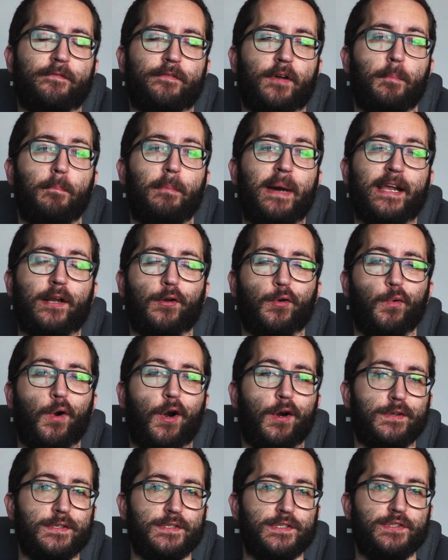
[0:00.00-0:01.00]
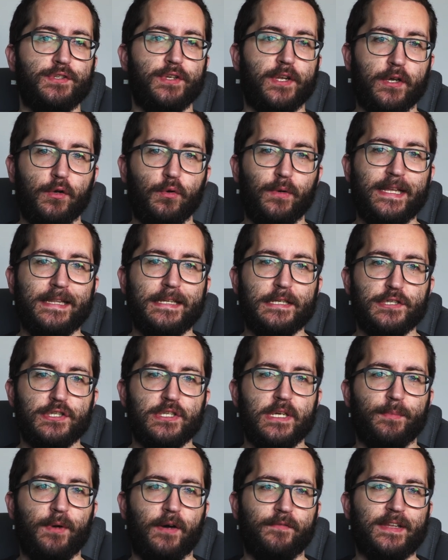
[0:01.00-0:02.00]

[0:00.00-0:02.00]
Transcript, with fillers: from Micro Art Studio in the shape